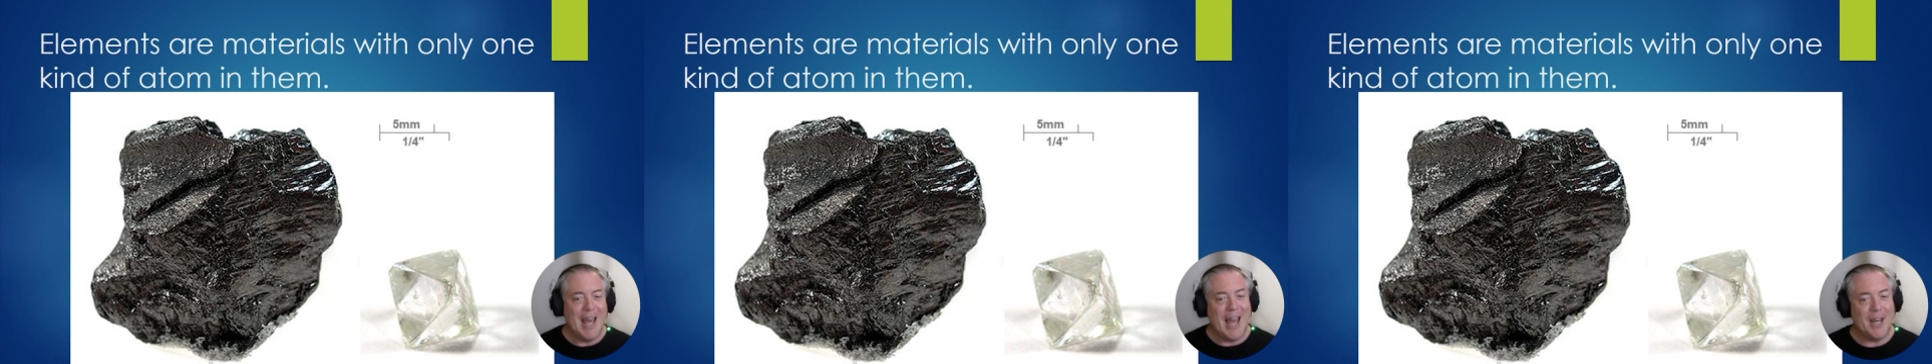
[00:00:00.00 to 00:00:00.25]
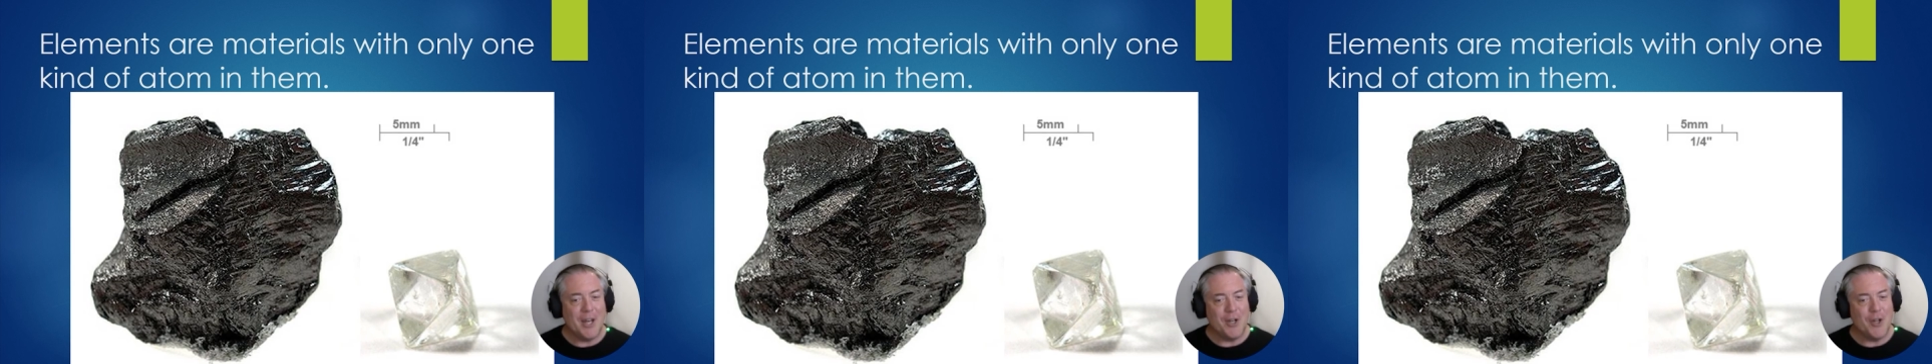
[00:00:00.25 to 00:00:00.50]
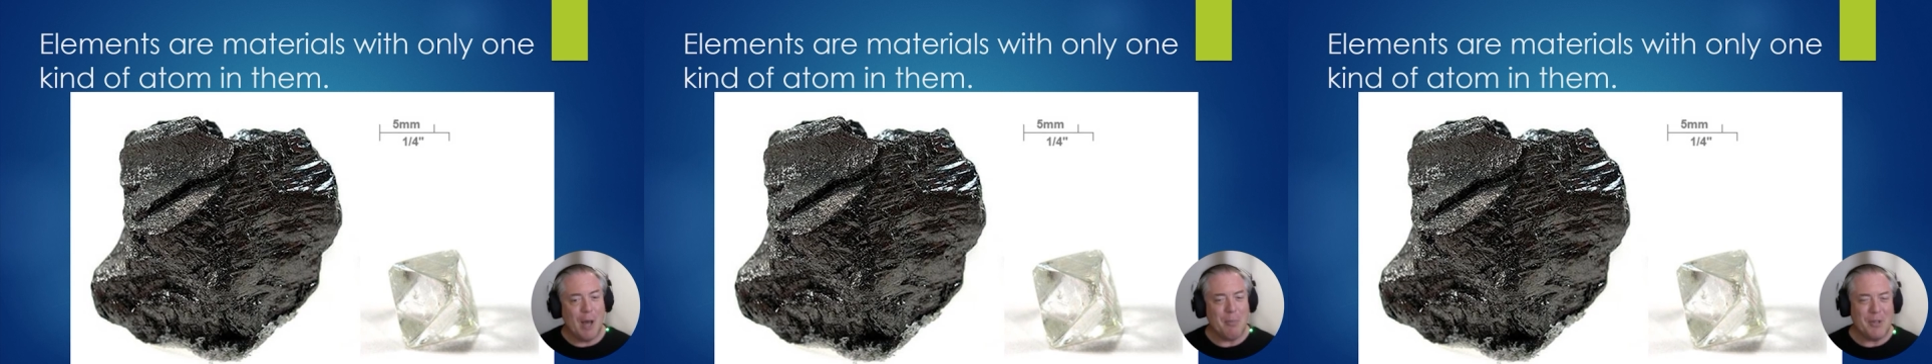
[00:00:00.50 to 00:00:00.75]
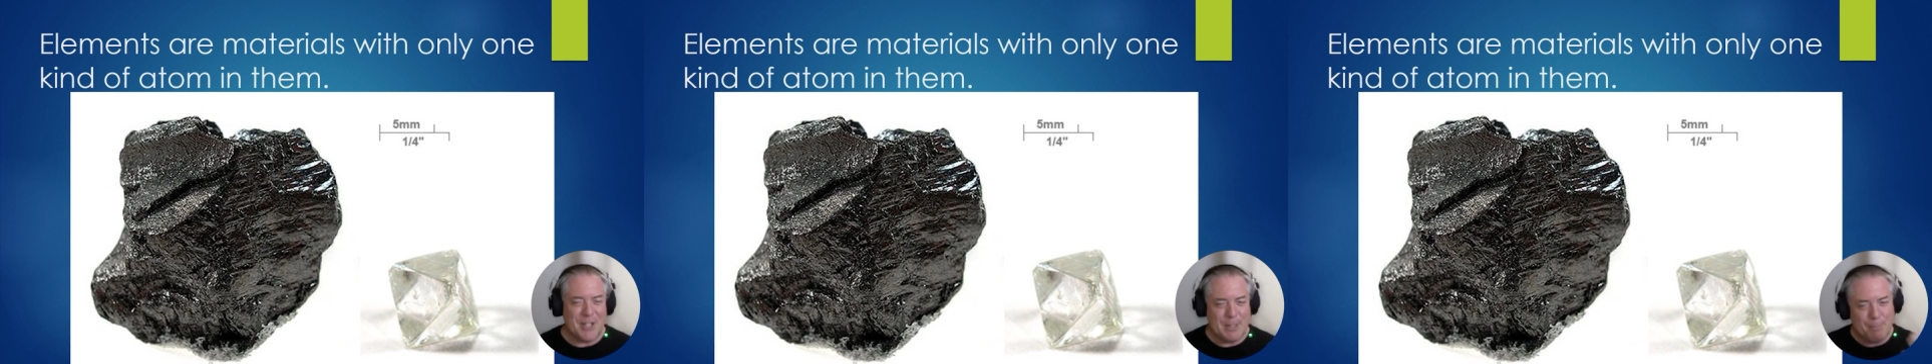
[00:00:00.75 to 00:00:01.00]
And in a
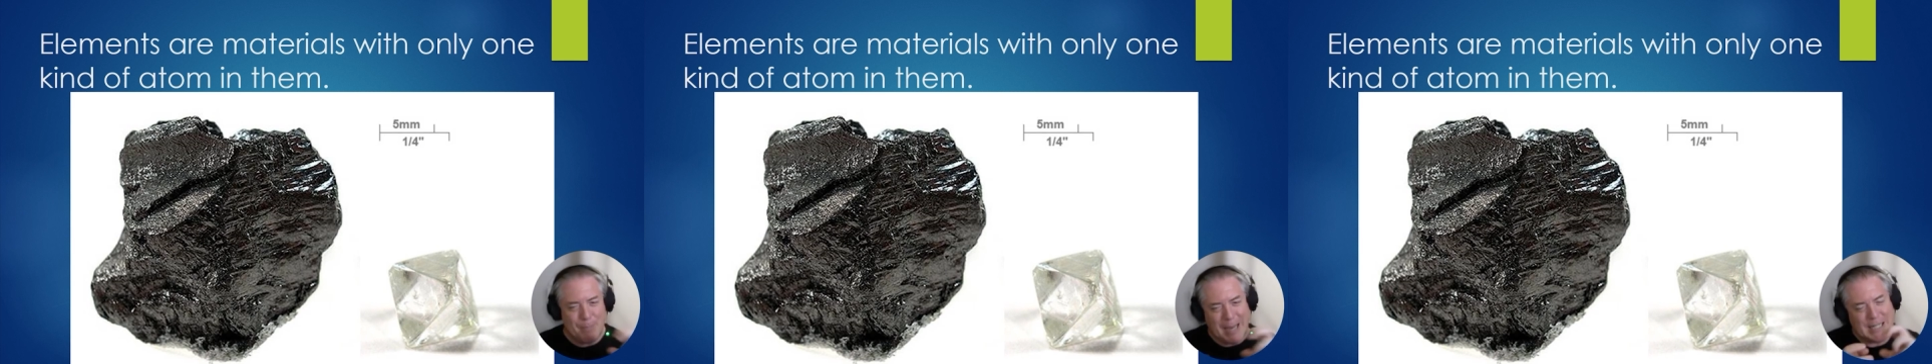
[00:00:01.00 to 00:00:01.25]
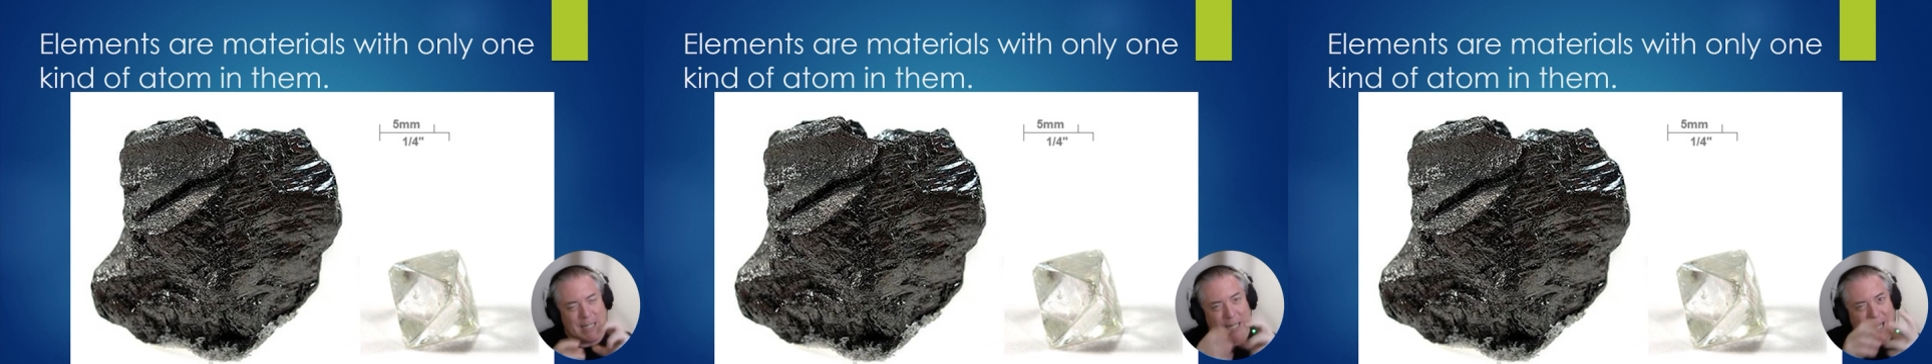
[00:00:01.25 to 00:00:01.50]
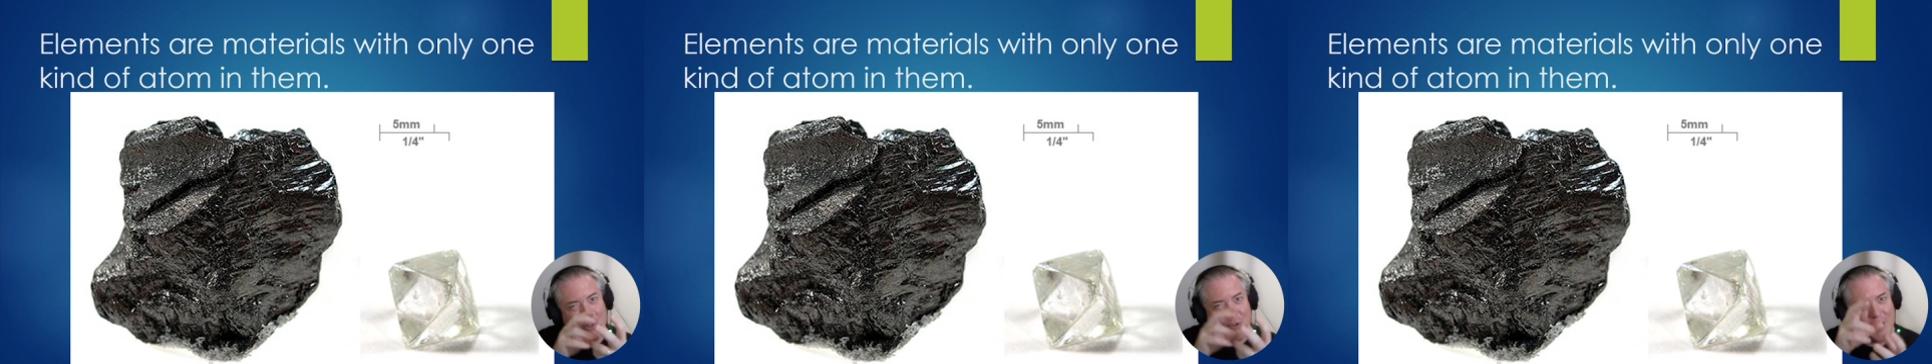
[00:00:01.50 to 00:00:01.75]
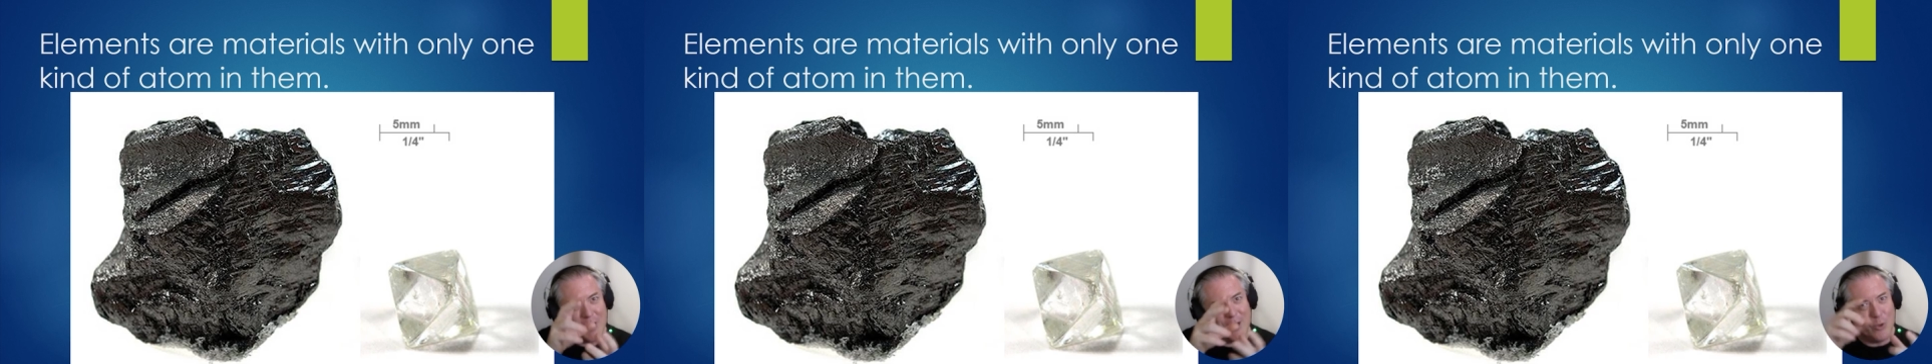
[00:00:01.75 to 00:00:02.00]
diamond, it's packed
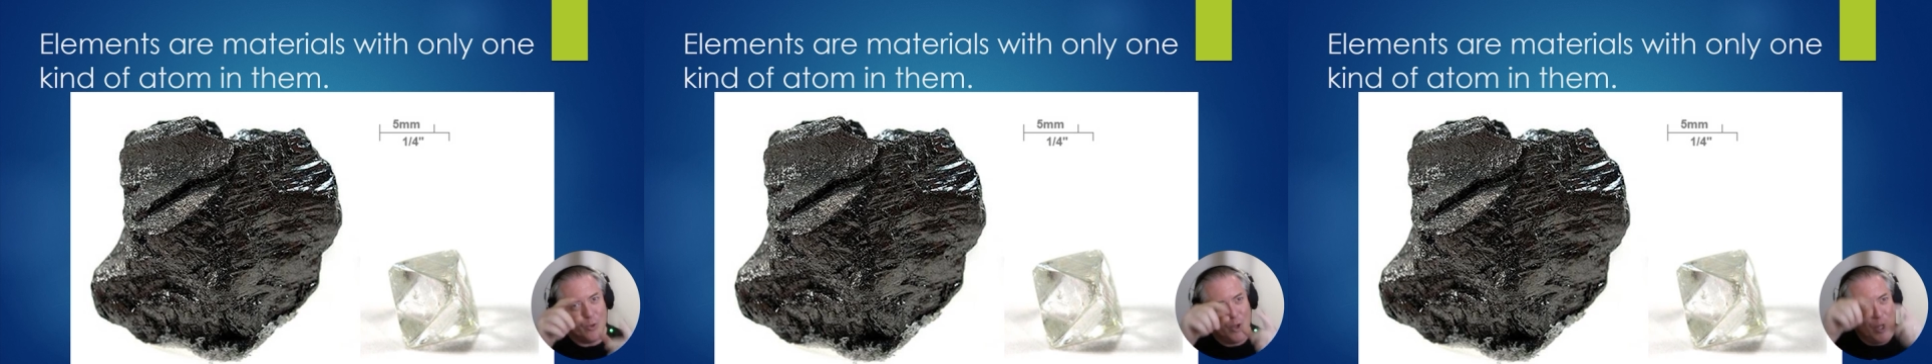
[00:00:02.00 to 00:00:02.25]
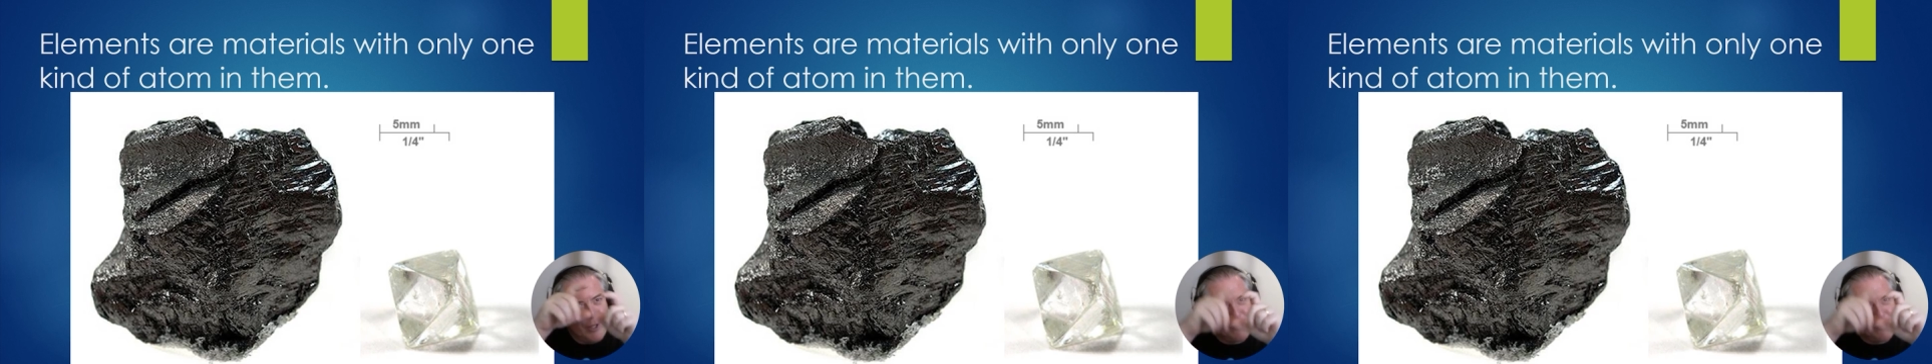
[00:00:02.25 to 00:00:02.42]
together in little